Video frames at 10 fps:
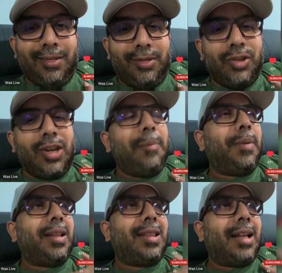So
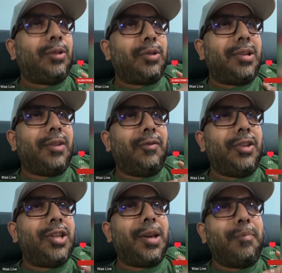Japa and Dato Sri
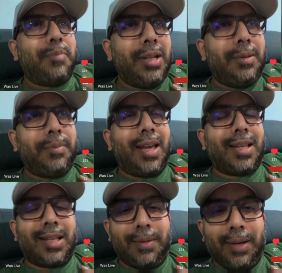Vijay built me
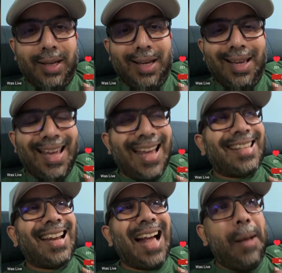as
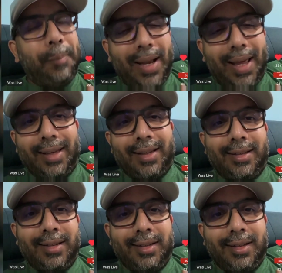an upline
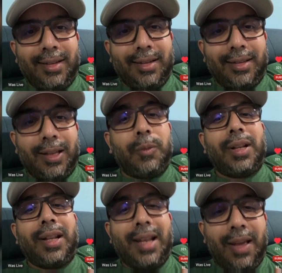that
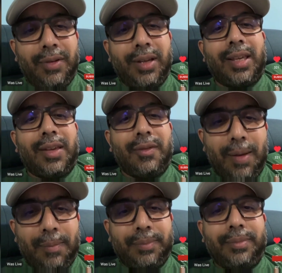will never give
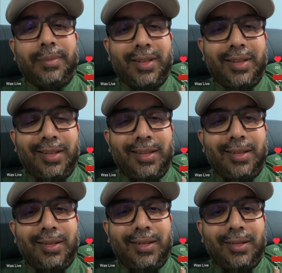up
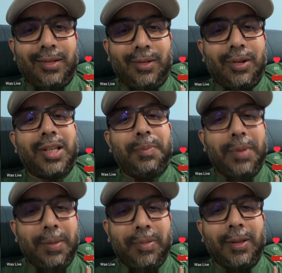on his
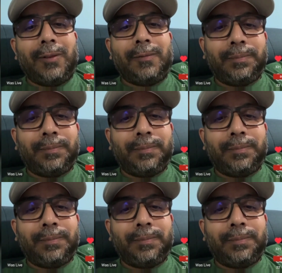people.